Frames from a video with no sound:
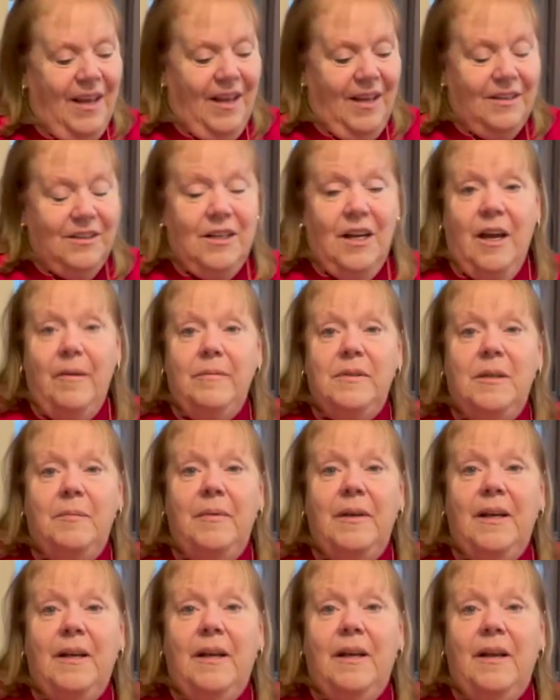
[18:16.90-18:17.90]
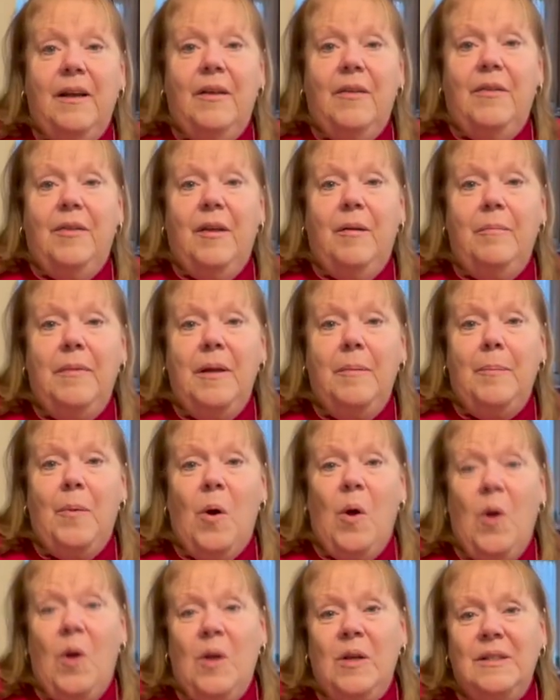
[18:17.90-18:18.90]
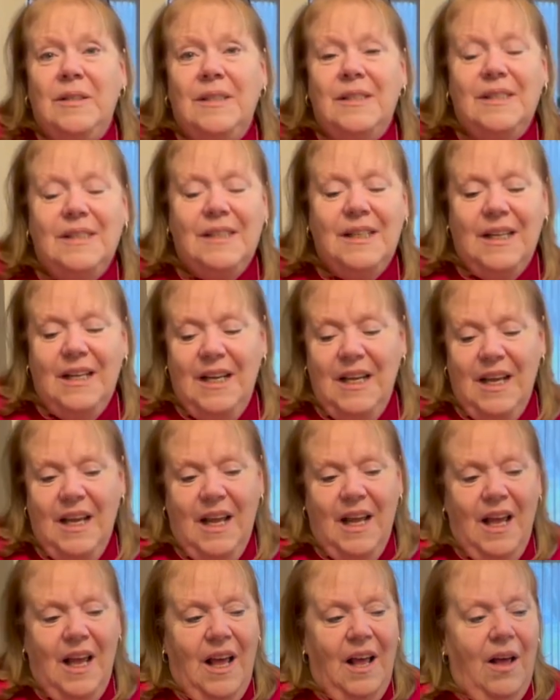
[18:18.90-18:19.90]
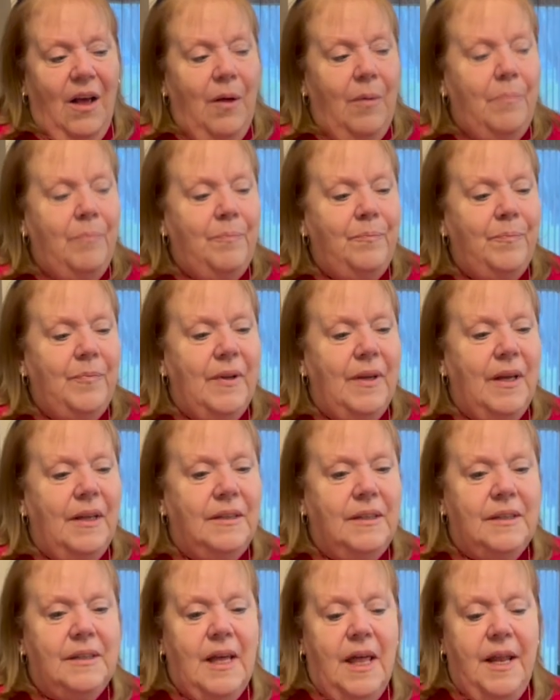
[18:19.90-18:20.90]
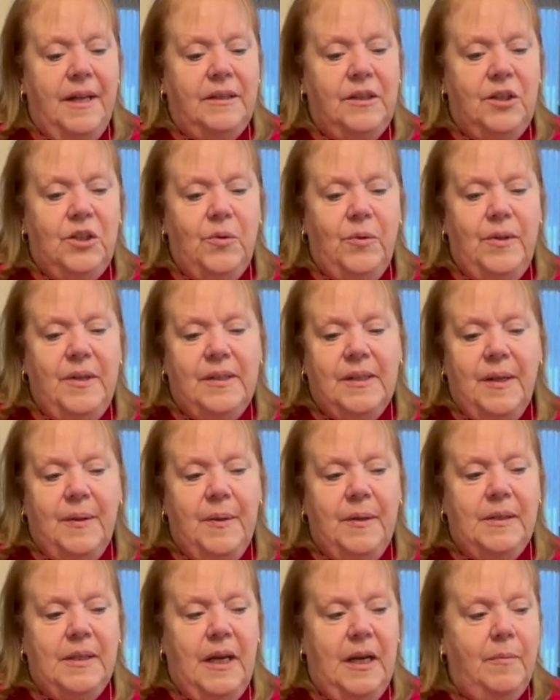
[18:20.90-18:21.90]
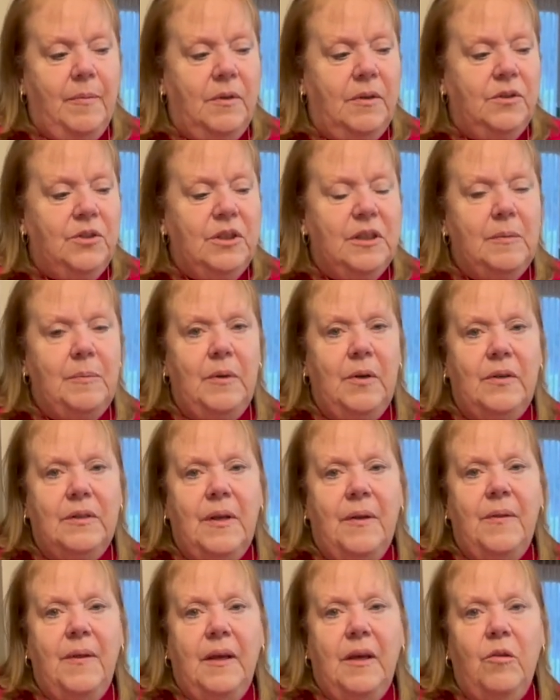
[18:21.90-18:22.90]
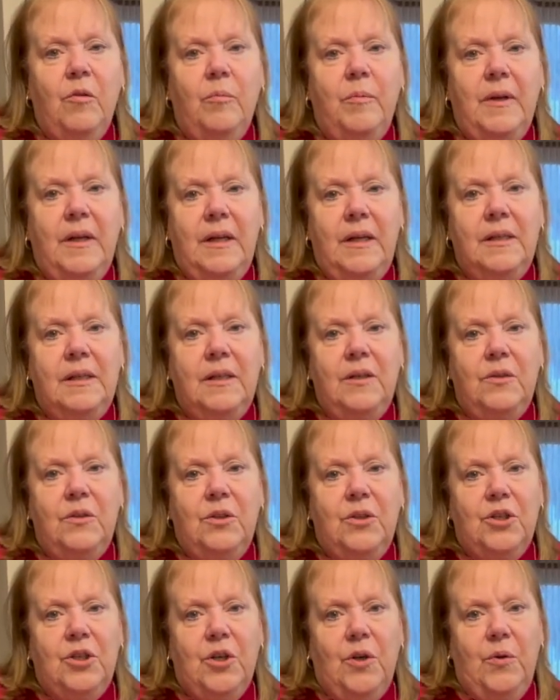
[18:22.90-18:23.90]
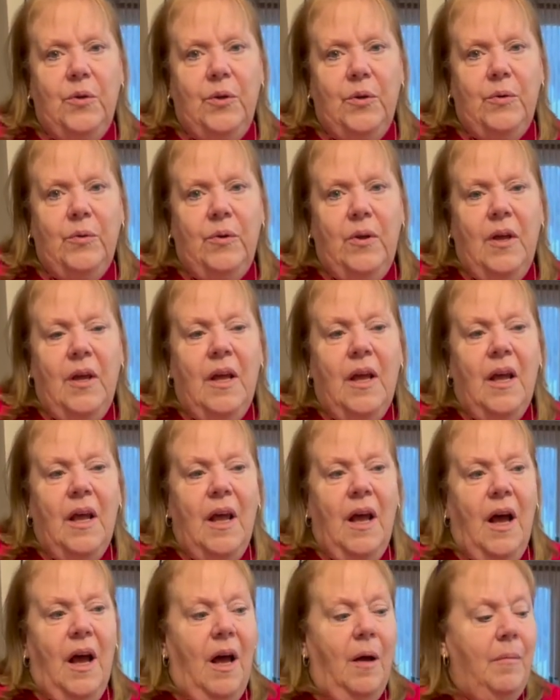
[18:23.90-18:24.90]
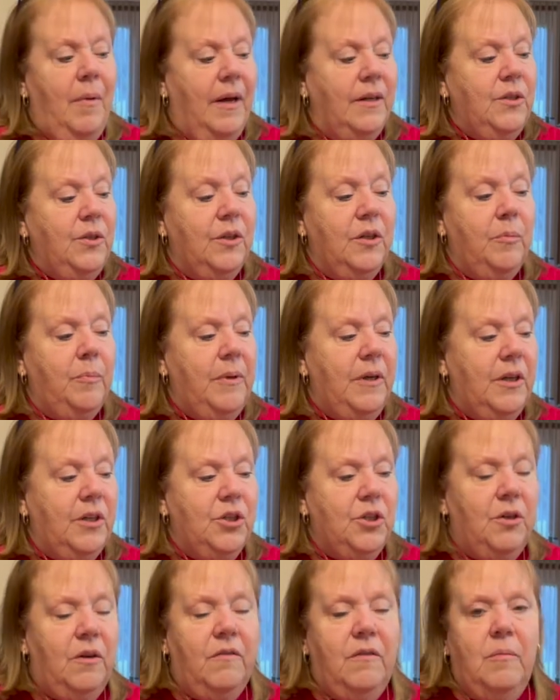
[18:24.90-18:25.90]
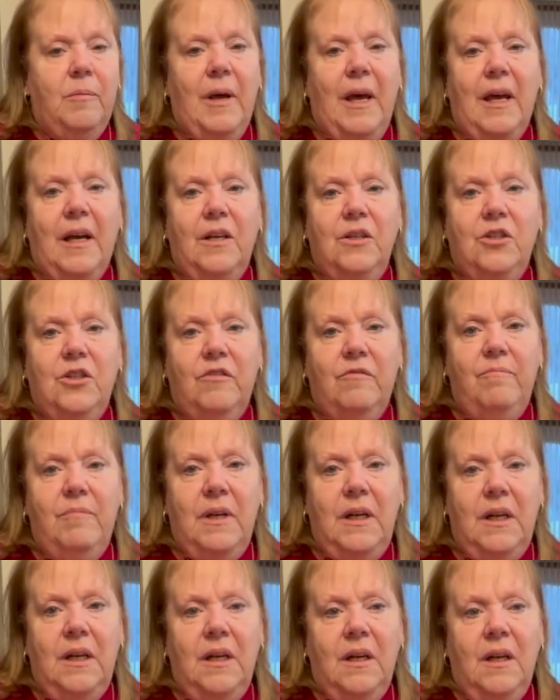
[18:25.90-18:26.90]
Time to make the meatballs. I decided to do this at the table just because I think it would be easier to show you. I took a picture of the package of meat,